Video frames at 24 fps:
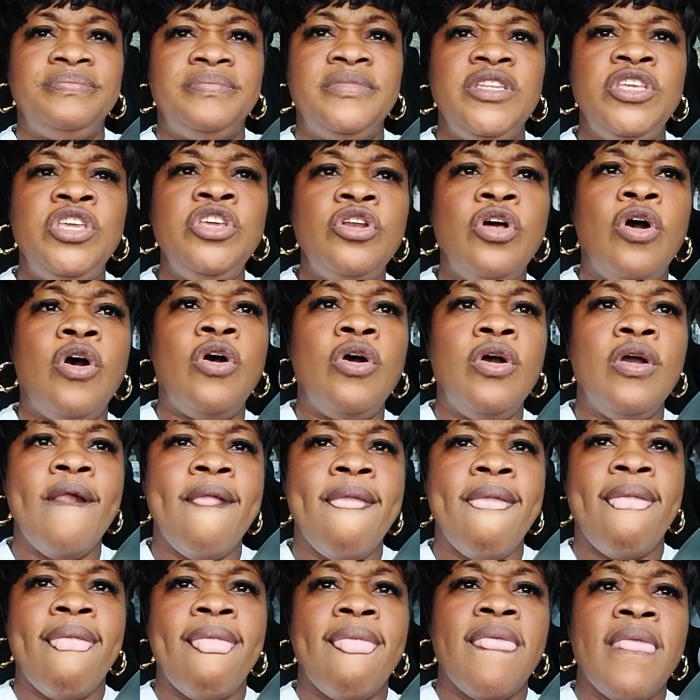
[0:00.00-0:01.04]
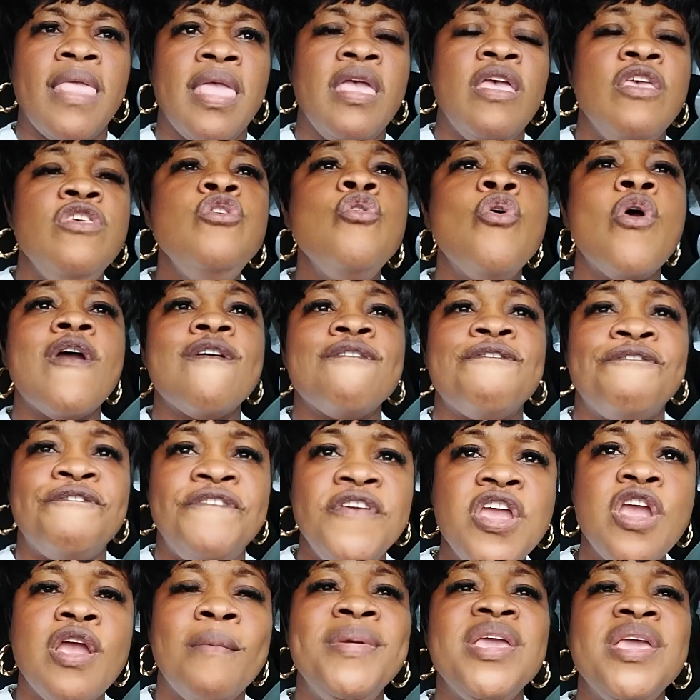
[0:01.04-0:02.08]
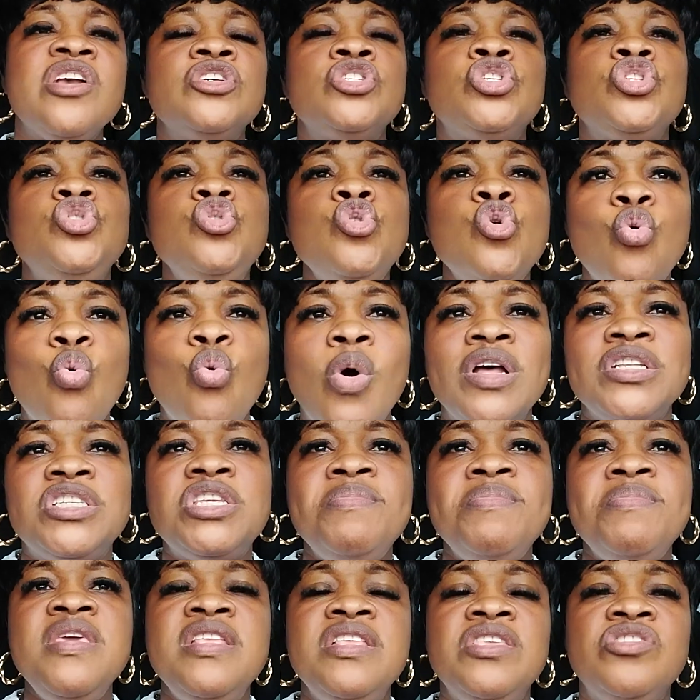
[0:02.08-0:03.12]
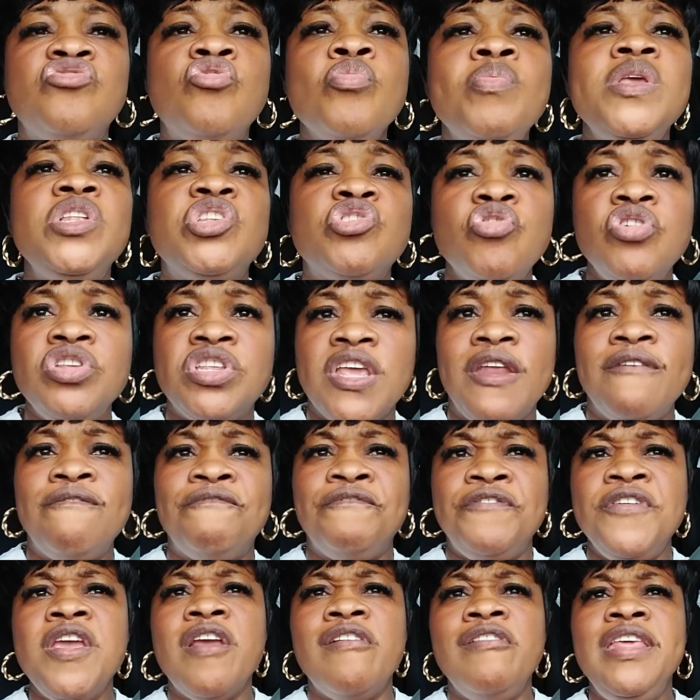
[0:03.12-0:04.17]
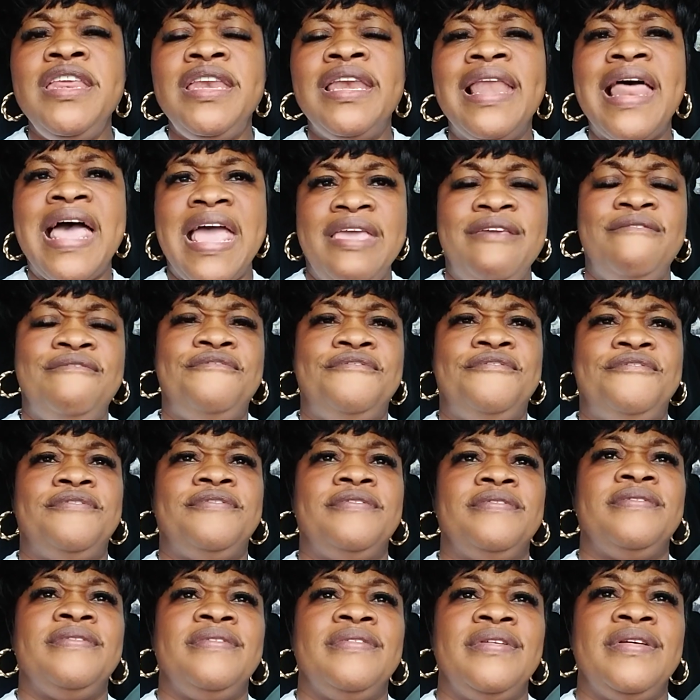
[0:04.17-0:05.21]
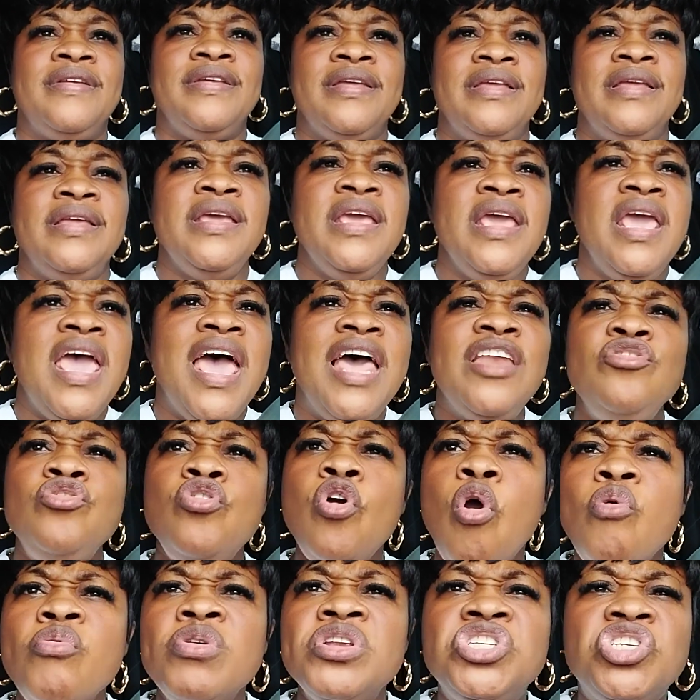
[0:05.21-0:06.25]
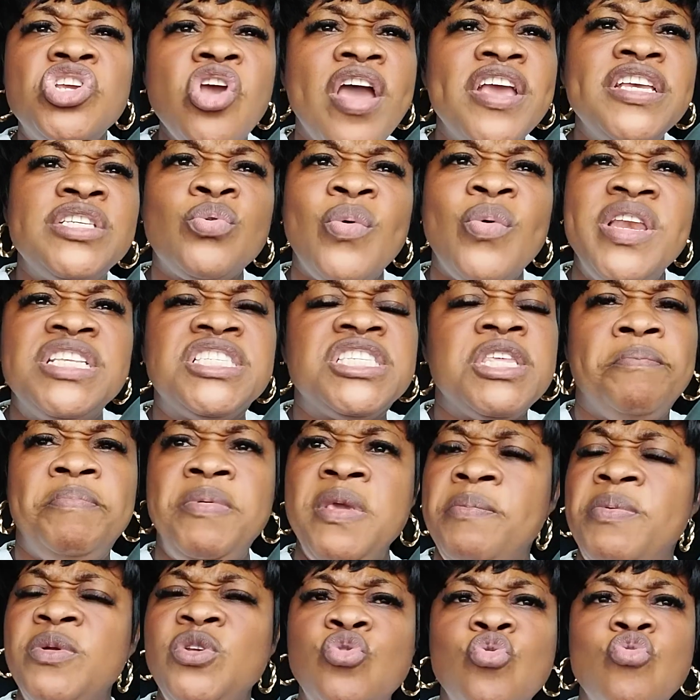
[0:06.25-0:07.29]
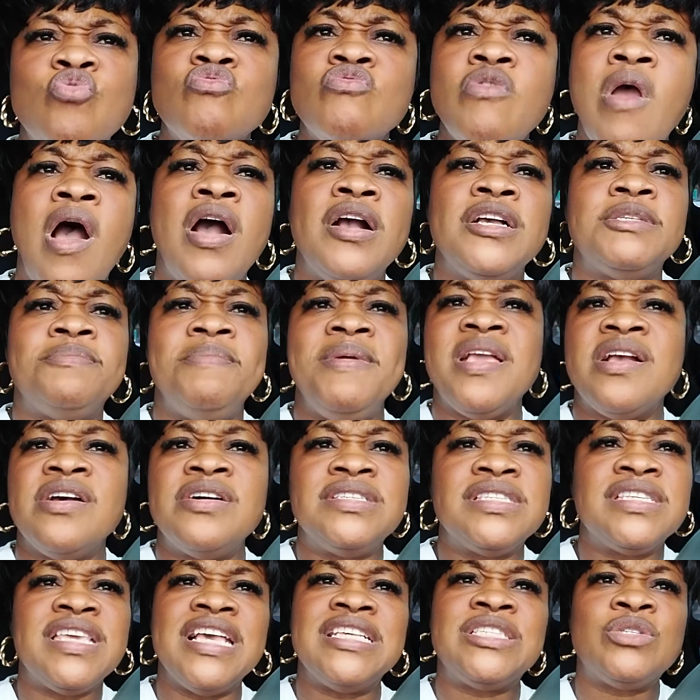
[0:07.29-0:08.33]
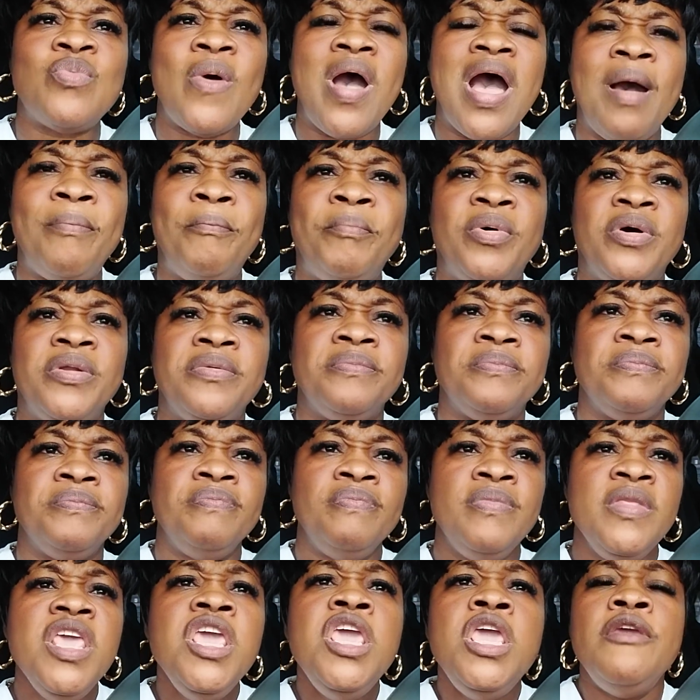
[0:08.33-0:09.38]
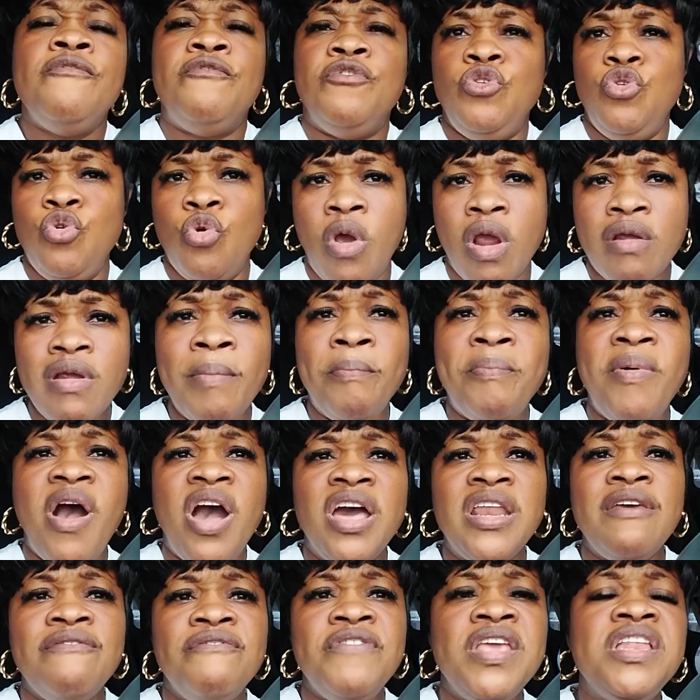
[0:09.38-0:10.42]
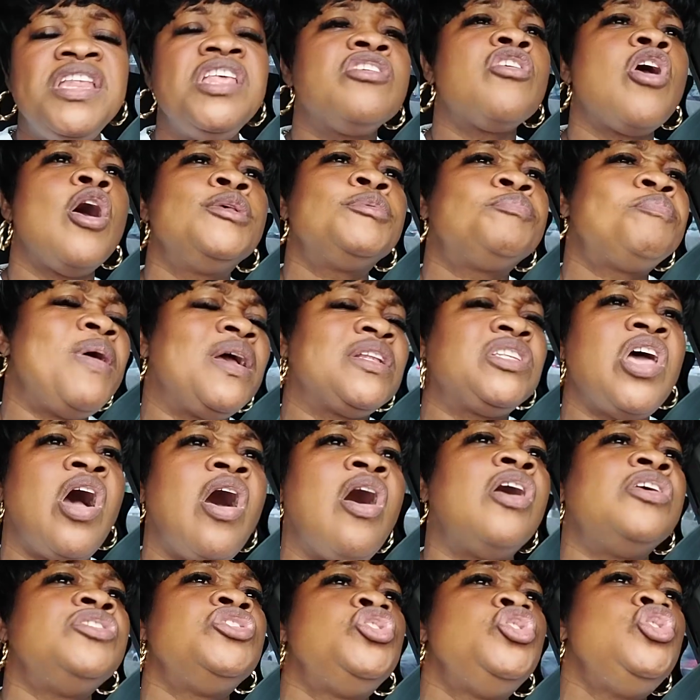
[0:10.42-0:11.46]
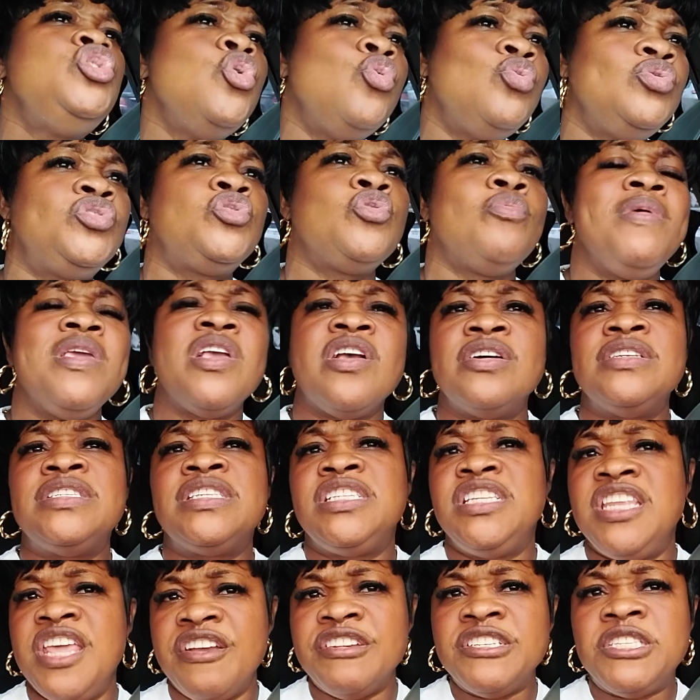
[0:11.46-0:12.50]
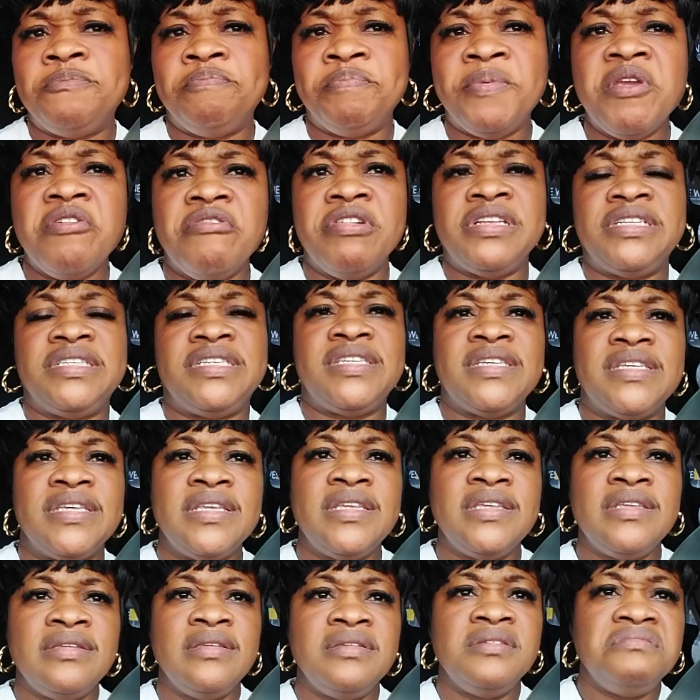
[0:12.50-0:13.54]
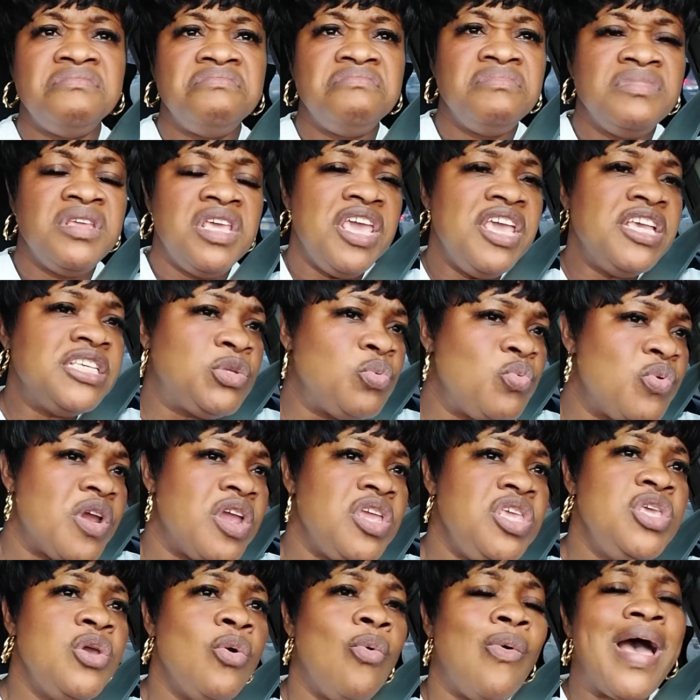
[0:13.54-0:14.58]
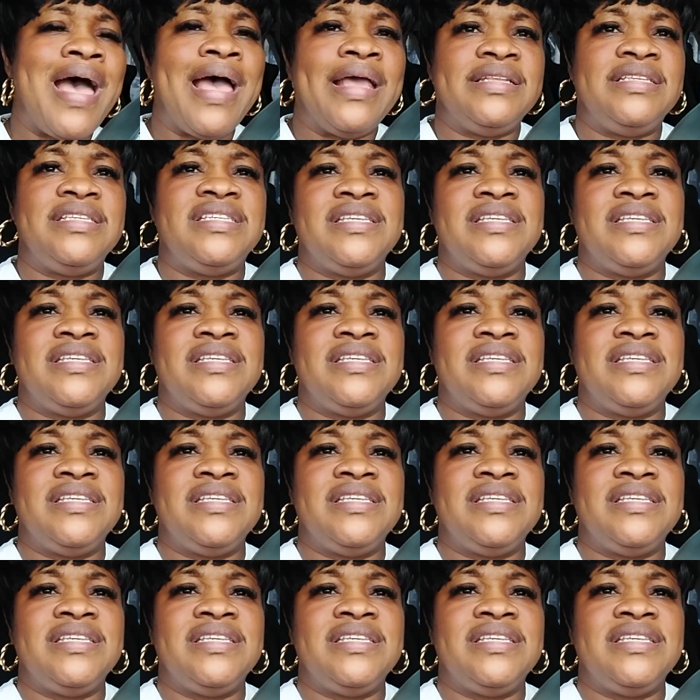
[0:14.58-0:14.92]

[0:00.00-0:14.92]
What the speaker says: you know, you are fair, because you want to be treated fairly in life. And don't rejoice when you see people do wrongs, because guess what happened? If you are a part of it, it comes back to haunt you too, because their spirit is where you at.